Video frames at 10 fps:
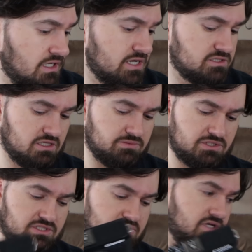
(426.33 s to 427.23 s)
Actually, let me
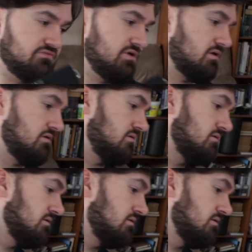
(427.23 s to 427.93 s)
just see if I can.